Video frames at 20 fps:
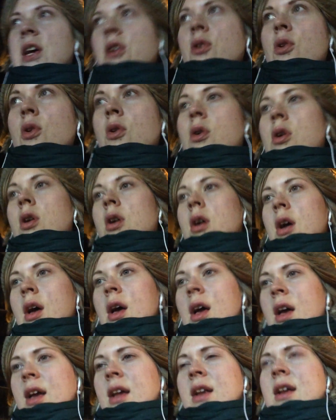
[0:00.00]
I know
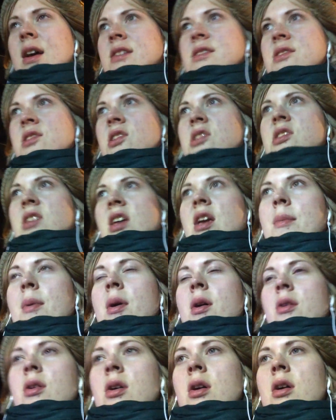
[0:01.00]
it has just came
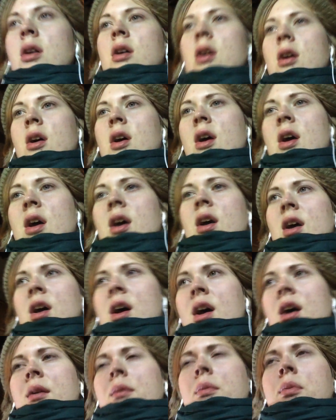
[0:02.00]
out.
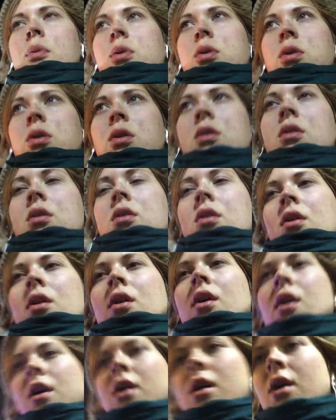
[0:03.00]
I,
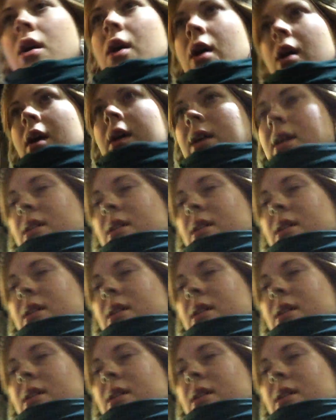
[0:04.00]
um, I